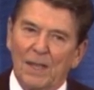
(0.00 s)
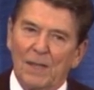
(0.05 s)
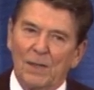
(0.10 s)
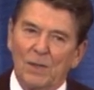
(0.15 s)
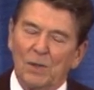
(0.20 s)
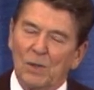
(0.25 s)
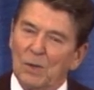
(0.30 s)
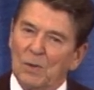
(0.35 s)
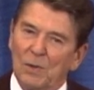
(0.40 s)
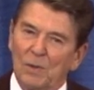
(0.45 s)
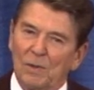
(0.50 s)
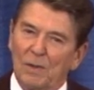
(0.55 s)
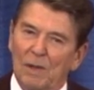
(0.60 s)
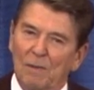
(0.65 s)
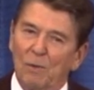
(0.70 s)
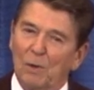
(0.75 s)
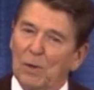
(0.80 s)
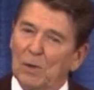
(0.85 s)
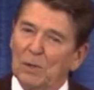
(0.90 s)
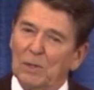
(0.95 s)
You know,
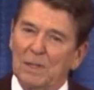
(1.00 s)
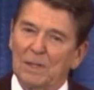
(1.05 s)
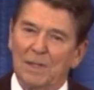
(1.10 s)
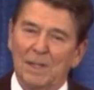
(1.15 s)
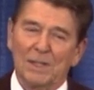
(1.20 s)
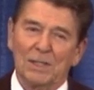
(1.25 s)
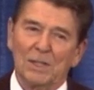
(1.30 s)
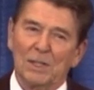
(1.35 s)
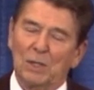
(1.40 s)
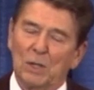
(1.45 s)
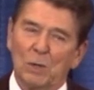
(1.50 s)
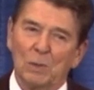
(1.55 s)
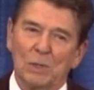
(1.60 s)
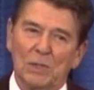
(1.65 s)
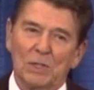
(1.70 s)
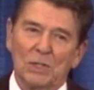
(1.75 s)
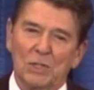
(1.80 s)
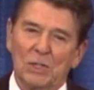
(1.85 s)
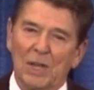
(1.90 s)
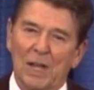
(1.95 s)
of all the things that go
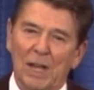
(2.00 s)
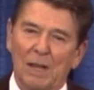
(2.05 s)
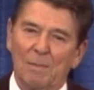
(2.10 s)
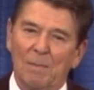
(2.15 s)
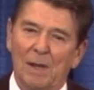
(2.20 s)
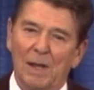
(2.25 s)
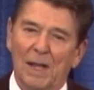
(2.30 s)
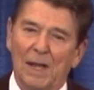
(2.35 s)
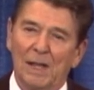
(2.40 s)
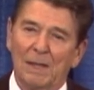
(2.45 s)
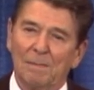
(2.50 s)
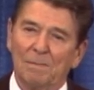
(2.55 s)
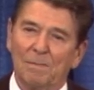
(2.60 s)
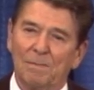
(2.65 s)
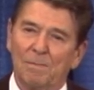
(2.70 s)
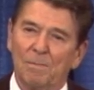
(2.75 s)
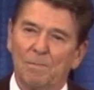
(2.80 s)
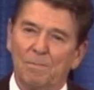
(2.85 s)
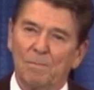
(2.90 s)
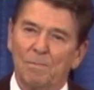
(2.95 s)
with this job, I'm
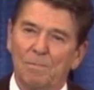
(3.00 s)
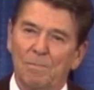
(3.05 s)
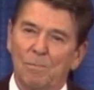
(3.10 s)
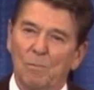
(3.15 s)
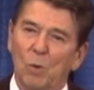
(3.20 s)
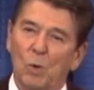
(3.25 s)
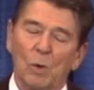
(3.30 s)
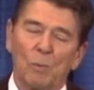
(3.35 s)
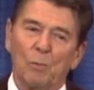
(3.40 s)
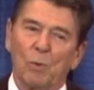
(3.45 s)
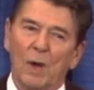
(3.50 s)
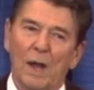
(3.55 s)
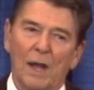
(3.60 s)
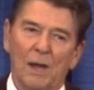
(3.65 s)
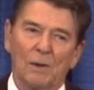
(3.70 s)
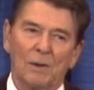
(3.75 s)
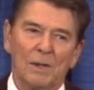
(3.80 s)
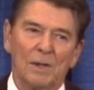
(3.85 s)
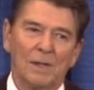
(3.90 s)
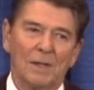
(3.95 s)
more
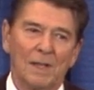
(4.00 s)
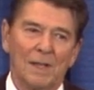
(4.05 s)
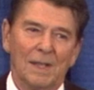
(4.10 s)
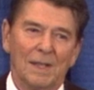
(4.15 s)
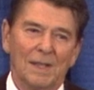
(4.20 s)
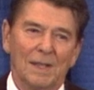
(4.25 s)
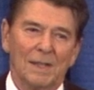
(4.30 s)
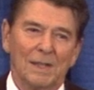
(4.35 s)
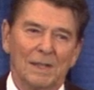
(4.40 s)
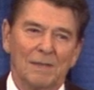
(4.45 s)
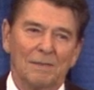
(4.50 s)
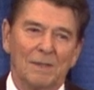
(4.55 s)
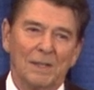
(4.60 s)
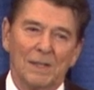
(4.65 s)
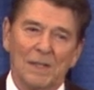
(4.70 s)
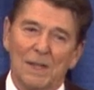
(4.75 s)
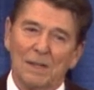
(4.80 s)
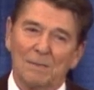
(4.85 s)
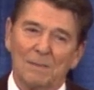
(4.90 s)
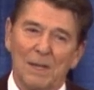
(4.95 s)
proud of the
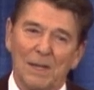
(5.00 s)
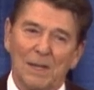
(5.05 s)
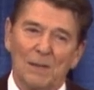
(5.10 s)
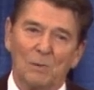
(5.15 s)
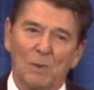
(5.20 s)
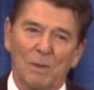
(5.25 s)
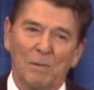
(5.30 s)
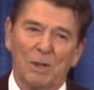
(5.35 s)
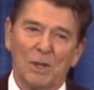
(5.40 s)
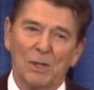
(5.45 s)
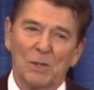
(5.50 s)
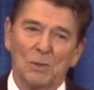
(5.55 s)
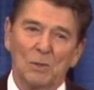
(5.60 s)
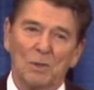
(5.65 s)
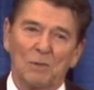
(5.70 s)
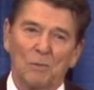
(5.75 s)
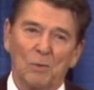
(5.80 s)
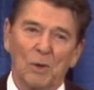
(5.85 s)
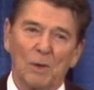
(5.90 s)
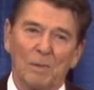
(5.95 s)
young men and women in
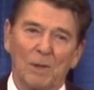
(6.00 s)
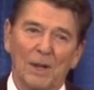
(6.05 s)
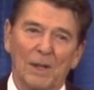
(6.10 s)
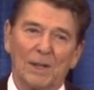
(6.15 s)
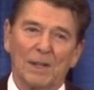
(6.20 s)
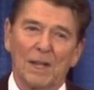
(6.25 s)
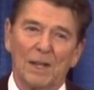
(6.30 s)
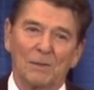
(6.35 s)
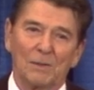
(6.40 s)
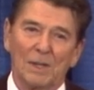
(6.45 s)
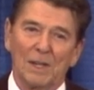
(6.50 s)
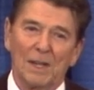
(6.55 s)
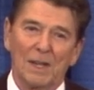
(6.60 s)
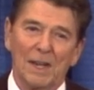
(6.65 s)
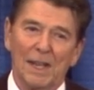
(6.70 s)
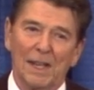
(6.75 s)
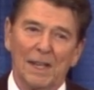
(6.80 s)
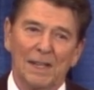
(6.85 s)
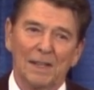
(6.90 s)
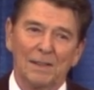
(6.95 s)
uniform in our country
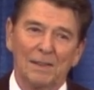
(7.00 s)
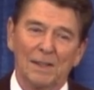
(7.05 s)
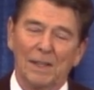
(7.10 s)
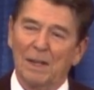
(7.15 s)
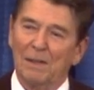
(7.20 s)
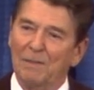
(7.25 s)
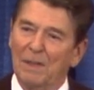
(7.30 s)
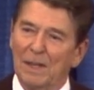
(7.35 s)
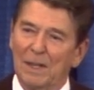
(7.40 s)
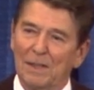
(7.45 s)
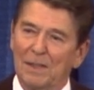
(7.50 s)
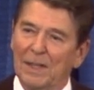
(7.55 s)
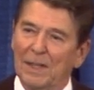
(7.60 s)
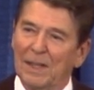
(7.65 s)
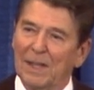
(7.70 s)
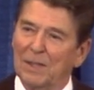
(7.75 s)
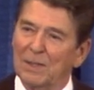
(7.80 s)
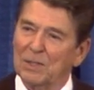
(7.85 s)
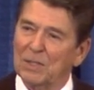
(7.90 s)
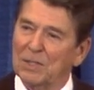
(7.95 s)
today than of
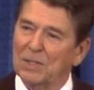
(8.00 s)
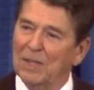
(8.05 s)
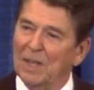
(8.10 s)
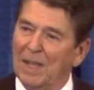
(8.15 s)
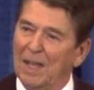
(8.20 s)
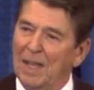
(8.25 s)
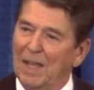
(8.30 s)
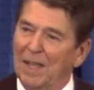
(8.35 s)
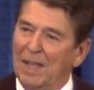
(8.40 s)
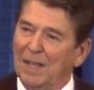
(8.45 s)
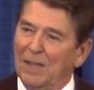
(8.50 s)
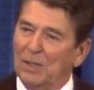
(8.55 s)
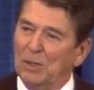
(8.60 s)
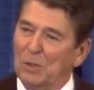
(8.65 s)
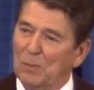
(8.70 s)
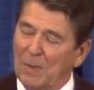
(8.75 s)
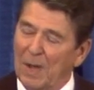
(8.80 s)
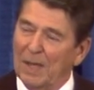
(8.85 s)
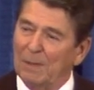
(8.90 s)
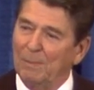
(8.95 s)
anything else.
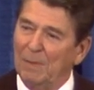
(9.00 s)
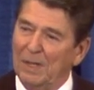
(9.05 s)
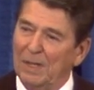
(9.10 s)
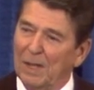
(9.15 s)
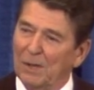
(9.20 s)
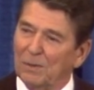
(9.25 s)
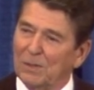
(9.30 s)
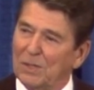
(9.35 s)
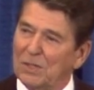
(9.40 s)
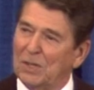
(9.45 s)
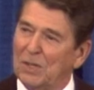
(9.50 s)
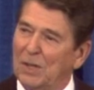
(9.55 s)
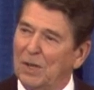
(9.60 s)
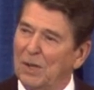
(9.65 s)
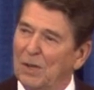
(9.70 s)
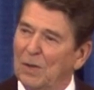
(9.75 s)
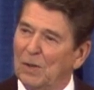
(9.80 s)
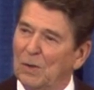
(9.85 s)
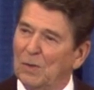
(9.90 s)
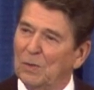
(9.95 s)
You might be interested to
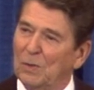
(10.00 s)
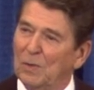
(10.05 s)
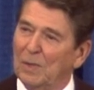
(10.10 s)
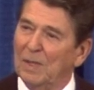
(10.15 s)
know